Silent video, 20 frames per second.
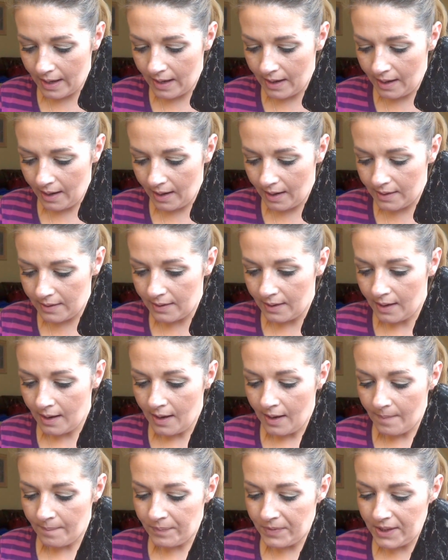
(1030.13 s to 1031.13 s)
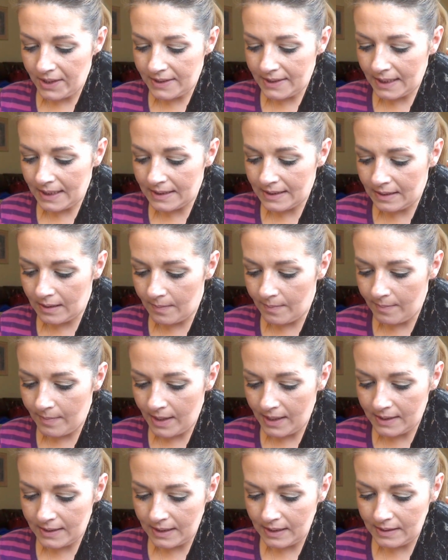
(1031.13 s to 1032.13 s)
And this is an
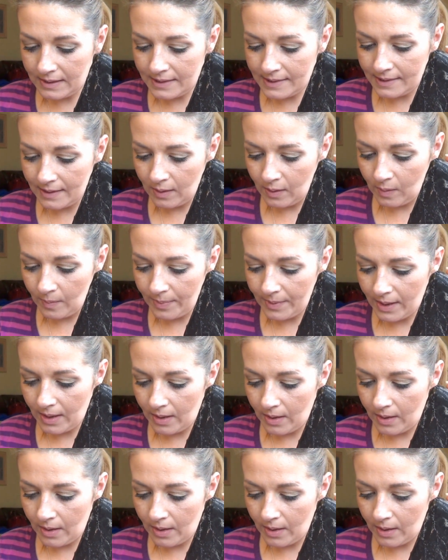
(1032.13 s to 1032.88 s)
amazing soap.